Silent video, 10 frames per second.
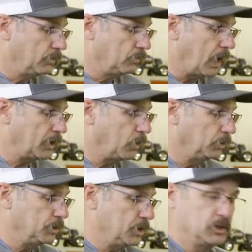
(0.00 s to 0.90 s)
rod
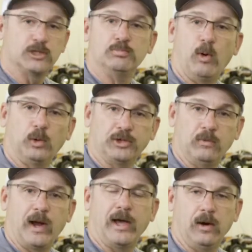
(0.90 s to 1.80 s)
holder, you can just bolt it
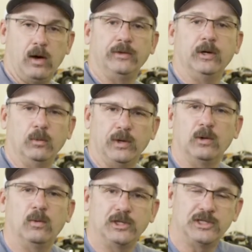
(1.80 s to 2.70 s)
right on here. We
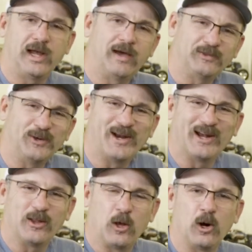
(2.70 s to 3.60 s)
don't want you to have to go
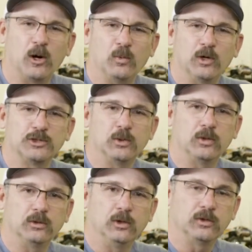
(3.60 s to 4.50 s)
down to the hardware store
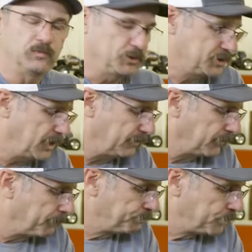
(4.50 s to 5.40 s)
to look for
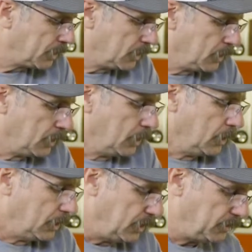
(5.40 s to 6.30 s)
stuff.
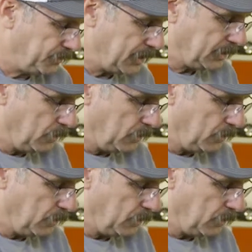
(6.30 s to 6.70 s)
Another thing